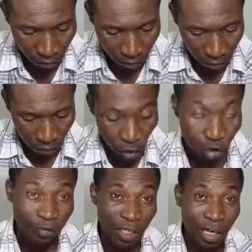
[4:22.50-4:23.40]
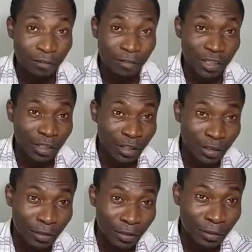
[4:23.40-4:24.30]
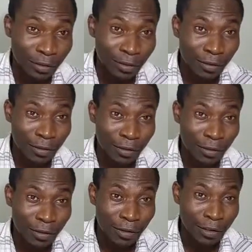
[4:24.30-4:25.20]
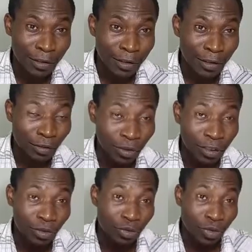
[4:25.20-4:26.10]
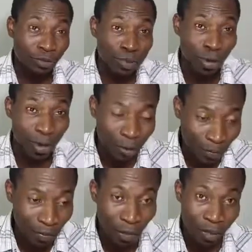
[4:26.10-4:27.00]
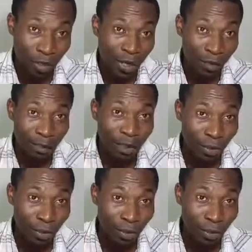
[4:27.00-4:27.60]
You even have friends. When you were poor, they were not helping you.